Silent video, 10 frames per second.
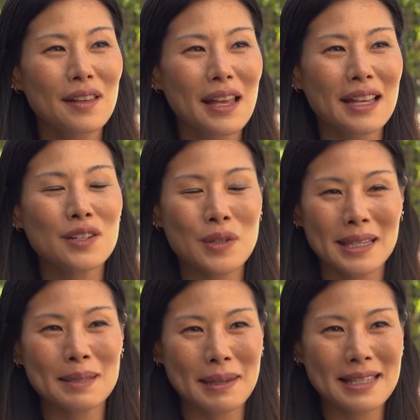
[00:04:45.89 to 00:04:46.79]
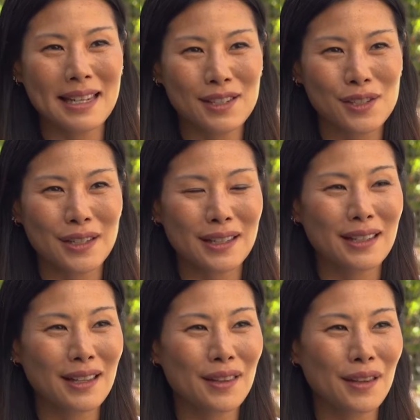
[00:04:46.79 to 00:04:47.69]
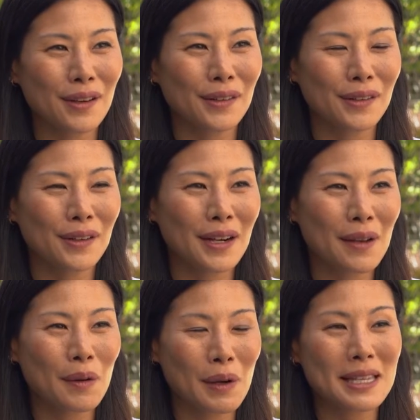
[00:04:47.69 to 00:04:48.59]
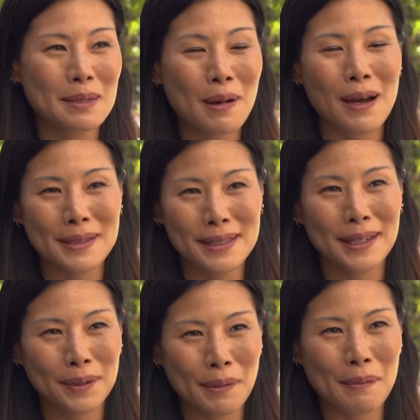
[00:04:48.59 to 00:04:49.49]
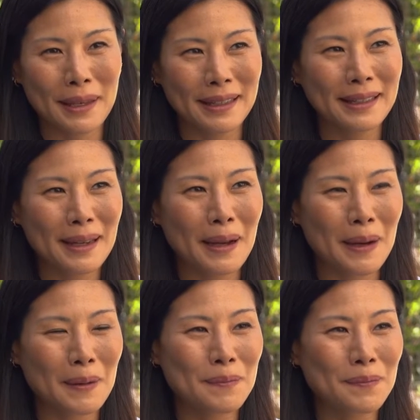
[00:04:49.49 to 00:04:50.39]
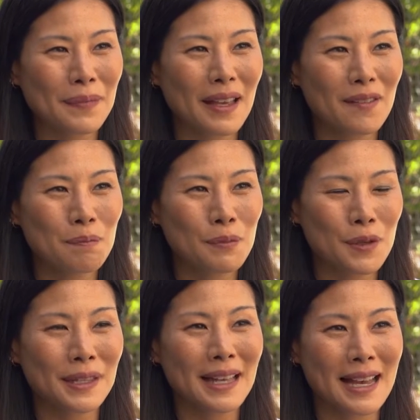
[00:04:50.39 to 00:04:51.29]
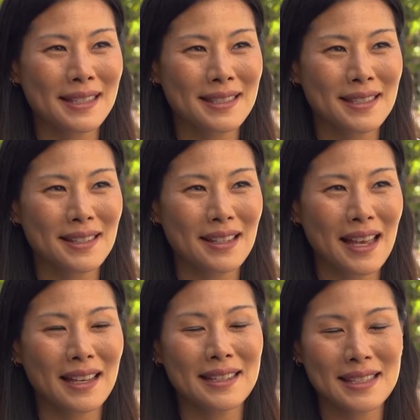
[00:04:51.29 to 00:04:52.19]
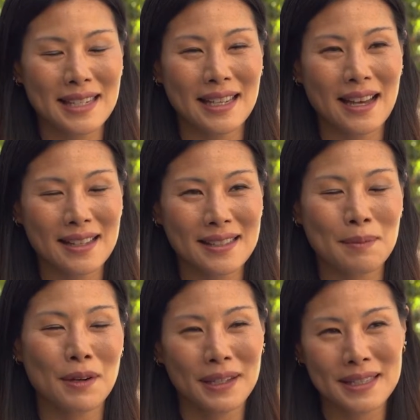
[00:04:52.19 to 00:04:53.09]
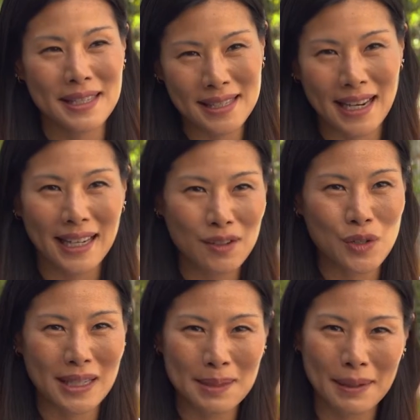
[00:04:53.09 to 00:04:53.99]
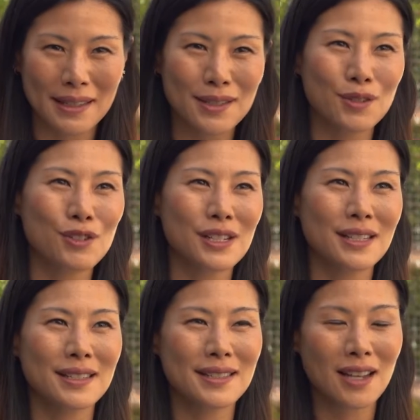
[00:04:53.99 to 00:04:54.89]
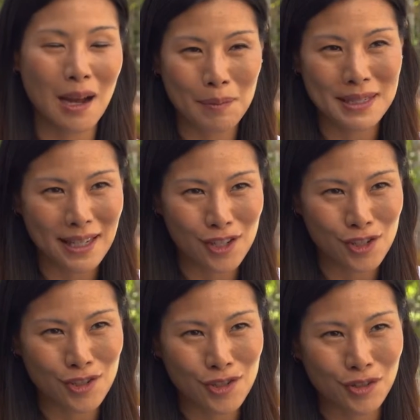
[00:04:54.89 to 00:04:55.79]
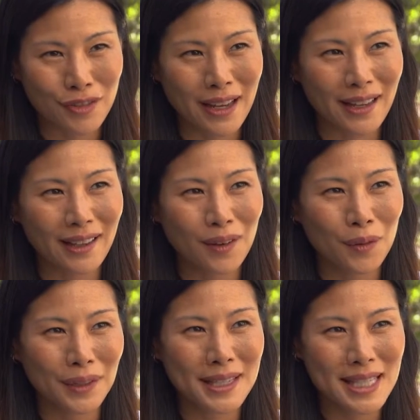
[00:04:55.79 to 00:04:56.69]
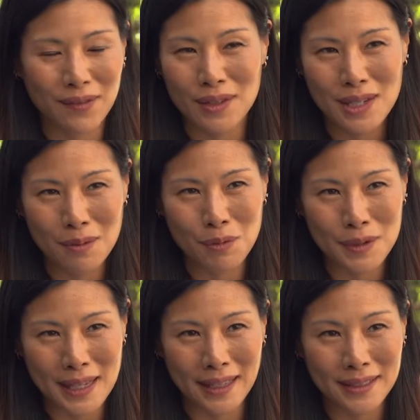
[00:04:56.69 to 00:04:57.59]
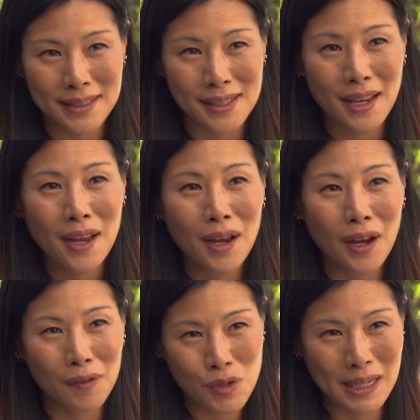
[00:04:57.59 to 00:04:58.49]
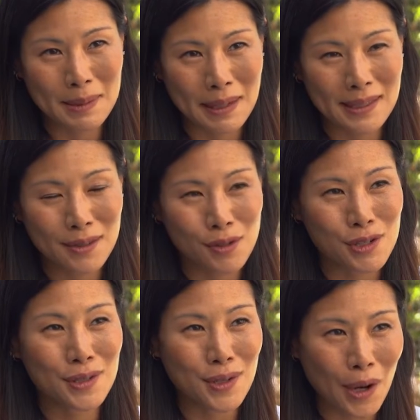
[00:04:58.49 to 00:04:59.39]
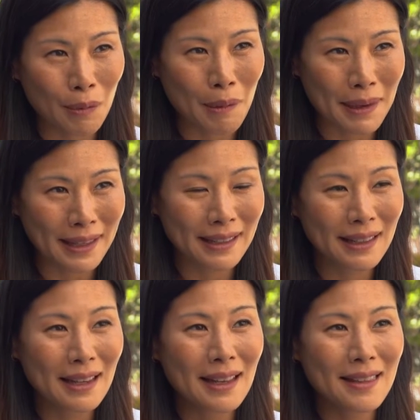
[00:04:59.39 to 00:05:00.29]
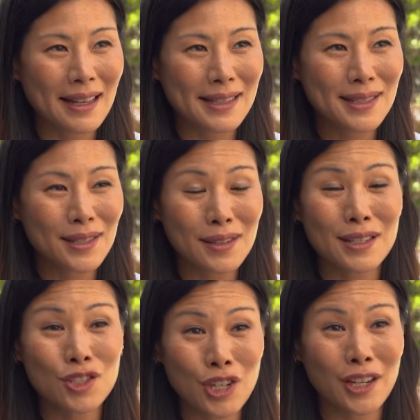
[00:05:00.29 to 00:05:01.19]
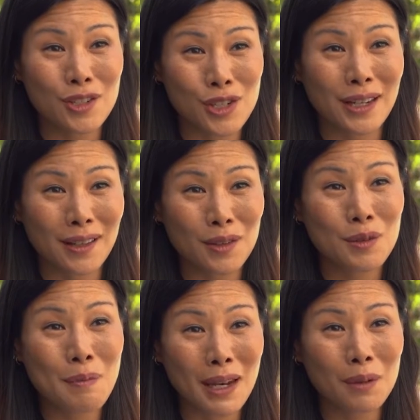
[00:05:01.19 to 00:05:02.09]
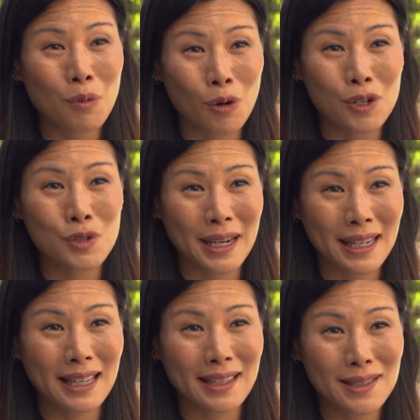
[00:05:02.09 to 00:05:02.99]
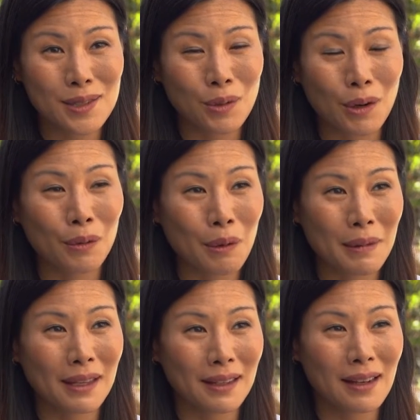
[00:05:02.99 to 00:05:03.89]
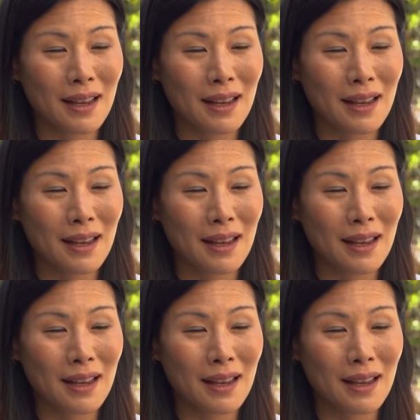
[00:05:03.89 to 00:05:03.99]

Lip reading: In transplantation, there is a paucity of women. Per the last ASTS, American Society of Transplant Surgeons compensation survey, only 17% of transplant surgeons are women. That's changing. There are many more trainees who are women